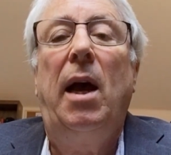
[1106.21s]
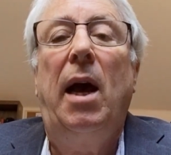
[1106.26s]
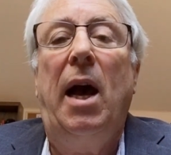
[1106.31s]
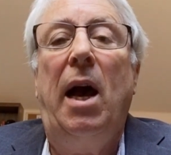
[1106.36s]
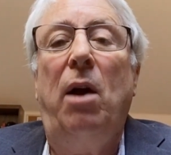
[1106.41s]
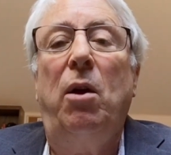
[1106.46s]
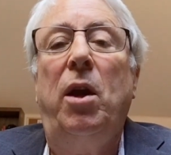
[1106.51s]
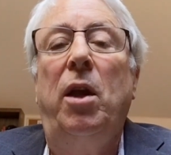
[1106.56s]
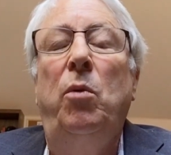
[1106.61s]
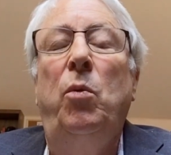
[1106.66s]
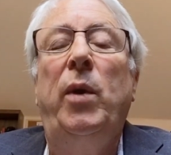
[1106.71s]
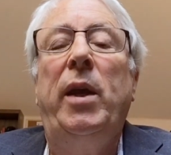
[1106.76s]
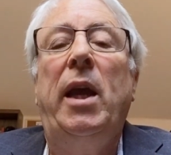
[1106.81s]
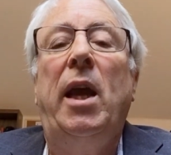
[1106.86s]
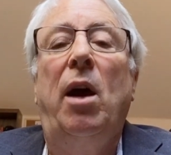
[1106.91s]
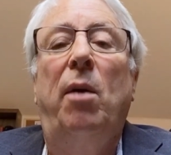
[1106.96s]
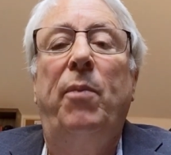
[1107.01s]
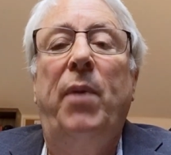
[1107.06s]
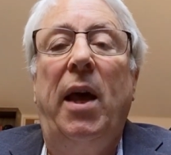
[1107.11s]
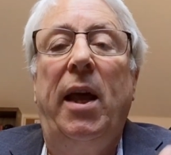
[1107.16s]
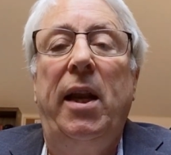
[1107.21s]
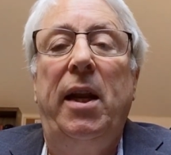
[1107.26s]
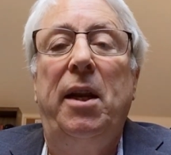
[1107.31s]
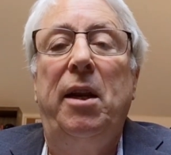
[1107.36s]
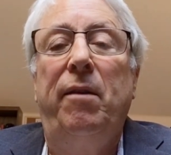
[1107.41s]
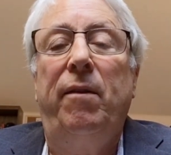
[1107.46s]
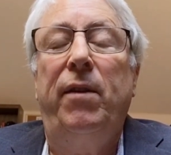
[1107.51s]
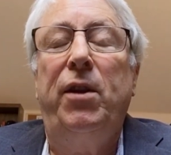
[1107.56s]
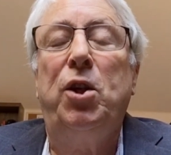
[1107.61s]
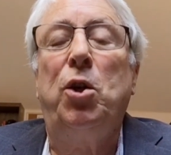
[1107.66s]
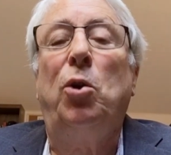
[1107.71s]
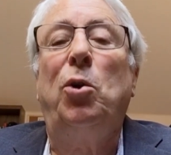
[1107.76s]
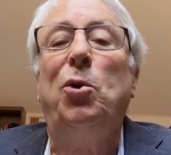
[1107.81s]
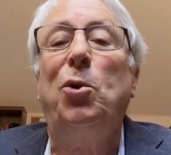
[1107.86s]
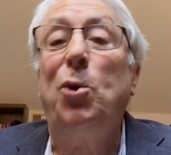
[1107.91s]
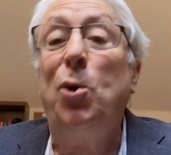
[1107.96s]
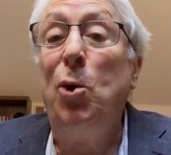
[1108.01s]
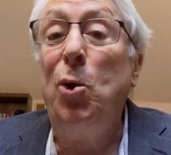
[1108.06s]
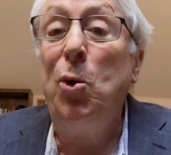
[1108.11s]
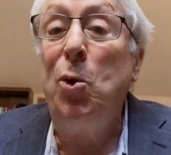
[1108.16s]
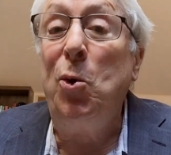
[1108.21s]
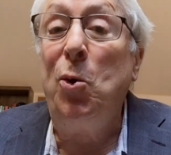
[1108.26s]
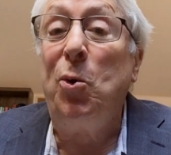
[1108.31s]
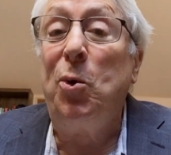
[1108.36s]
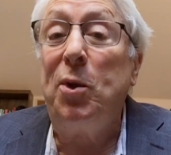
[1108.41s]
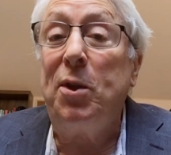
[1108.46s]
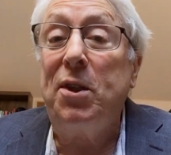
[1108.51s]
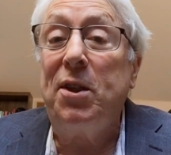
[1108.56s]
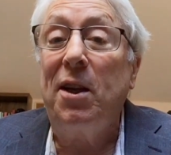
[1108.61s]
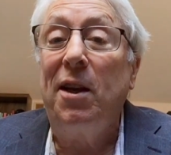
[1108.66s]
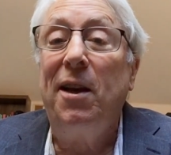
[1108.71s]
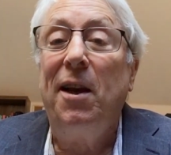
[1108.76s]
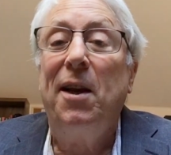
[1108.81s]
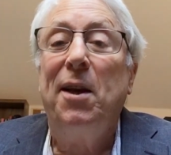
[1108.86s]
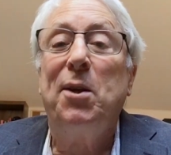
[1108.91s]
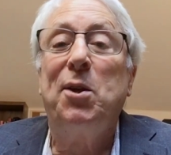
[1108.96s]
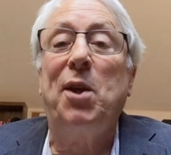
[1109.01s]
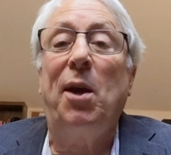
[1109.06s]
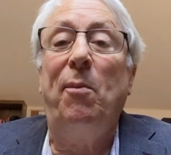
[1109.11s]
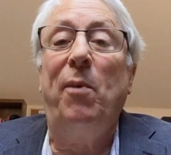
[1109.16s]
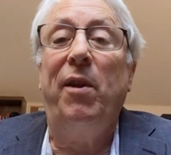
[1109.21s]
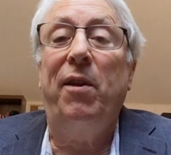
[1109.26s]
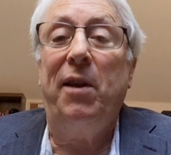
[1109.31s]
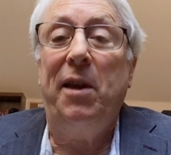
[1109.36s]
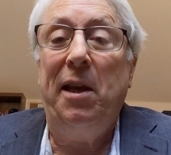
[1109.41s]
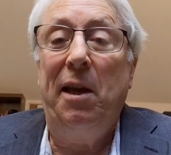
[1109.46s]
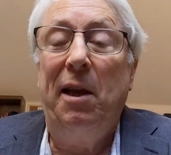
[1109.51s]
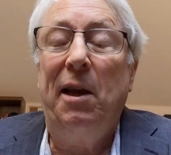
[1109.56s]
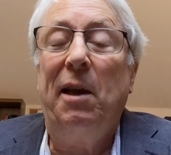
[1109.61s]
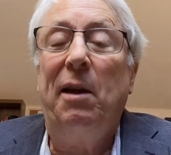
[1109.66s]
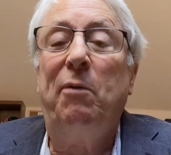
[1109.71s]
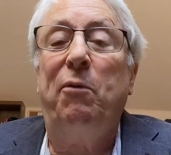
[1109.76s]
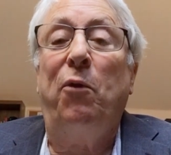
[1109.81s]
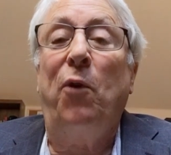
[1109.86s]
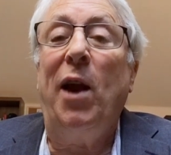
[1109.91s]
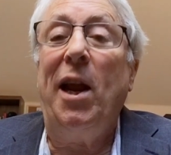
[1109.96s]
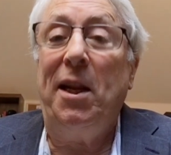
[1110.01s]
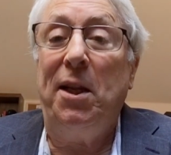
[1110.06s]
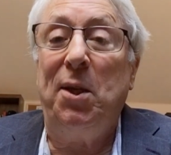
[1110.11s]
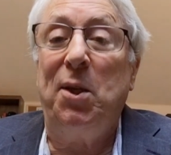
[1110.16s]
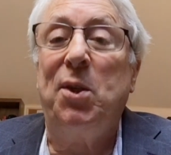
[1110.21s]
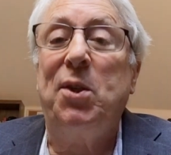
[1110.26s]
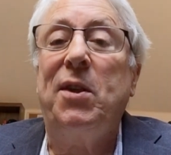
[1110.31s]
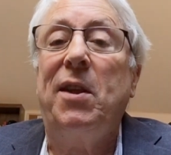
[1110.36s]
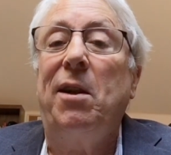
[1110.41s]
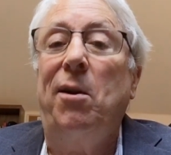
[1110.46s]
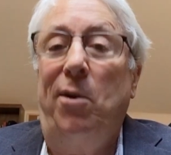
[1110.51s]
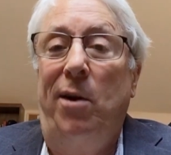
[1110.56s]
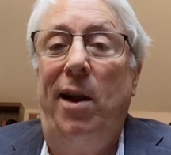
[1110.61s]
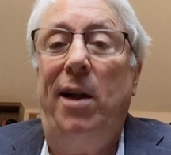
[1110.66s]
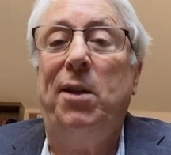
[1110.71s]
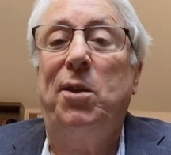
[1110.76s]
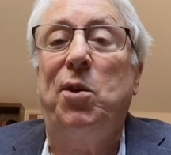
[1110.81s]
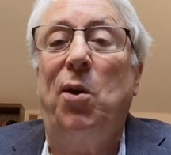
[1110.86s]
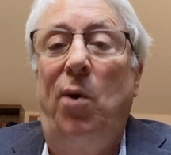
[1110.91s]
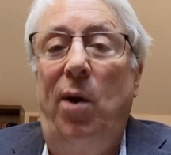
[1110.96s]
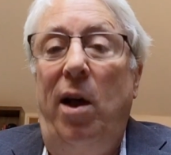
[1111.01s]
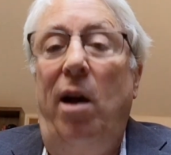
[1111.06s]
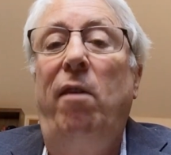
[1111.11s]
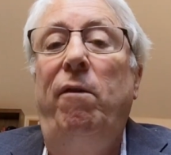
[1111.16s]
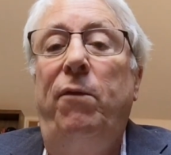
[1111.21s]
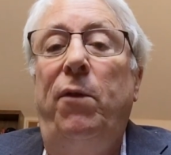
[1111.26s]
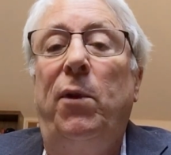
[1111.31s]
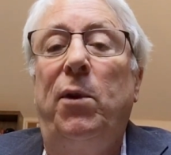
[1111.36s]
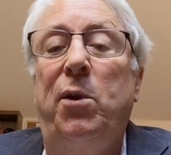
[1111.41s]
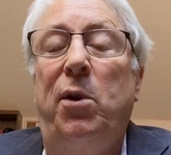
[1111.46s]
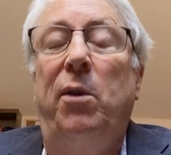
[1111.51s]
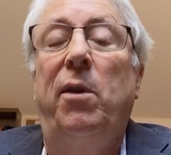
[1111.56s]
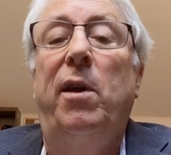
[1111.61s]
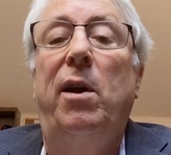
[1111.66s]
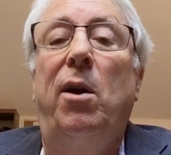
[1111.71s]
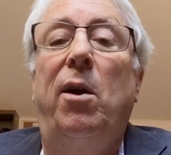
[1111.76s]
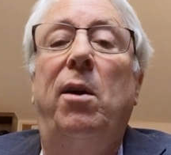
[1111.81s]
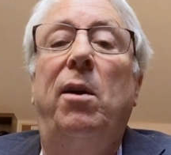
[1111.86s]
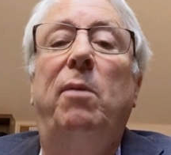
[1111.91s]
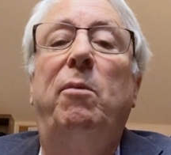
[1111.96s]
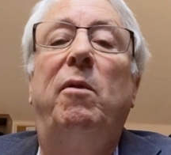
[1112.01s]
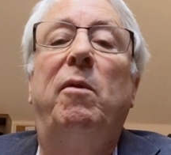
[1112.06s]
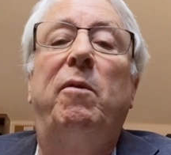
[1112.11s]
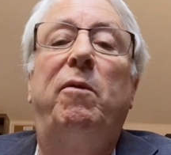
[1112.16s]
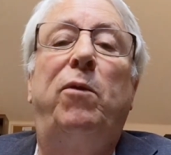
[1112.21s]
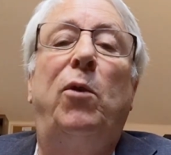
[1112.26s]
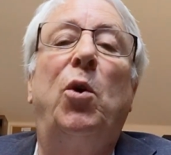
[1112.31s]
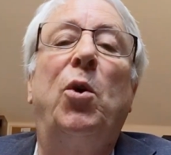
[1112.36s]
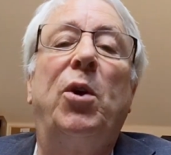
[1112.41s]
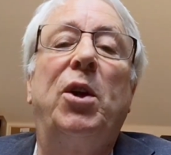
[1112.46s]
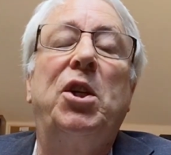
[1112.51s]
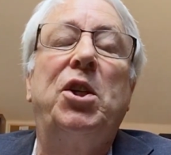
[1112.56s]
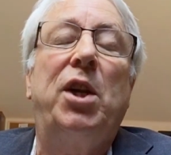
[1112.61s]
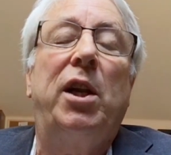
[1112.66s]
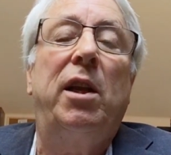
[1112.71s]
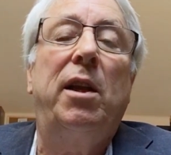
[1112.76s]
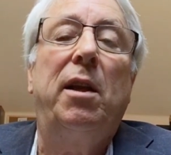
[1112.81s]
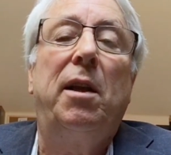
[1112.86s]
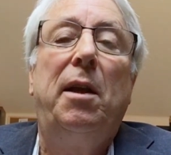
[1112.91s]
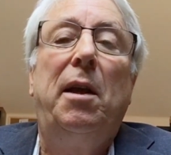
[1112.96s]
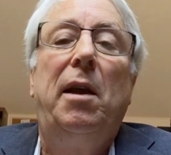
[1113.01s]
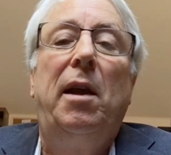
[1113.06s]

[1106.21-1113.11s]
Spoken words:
How can we help that individual lose some of the friends that are not so helpful to their flourishing?